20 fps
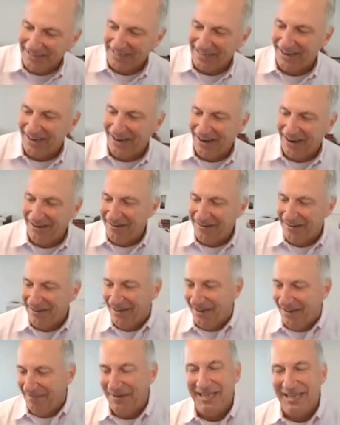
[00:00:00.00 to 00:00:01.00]
you know,
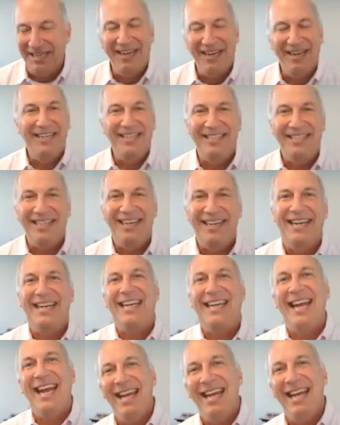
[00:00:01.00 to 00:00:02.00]
because
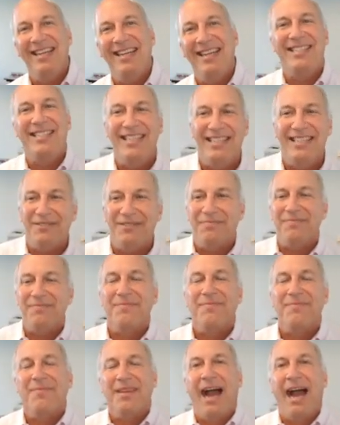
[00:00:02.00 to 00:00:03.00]
again,
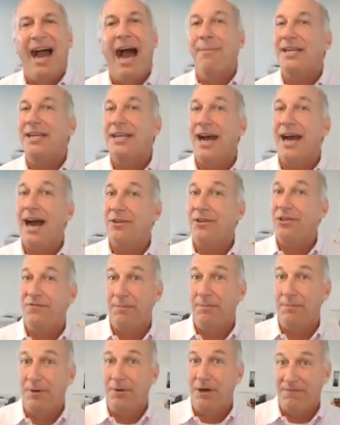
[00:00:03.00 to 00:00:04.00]
I'm a college
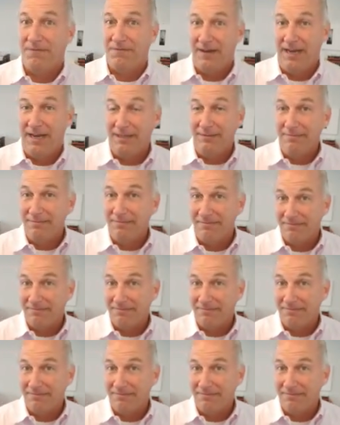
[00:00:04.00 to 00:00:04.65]
football fan.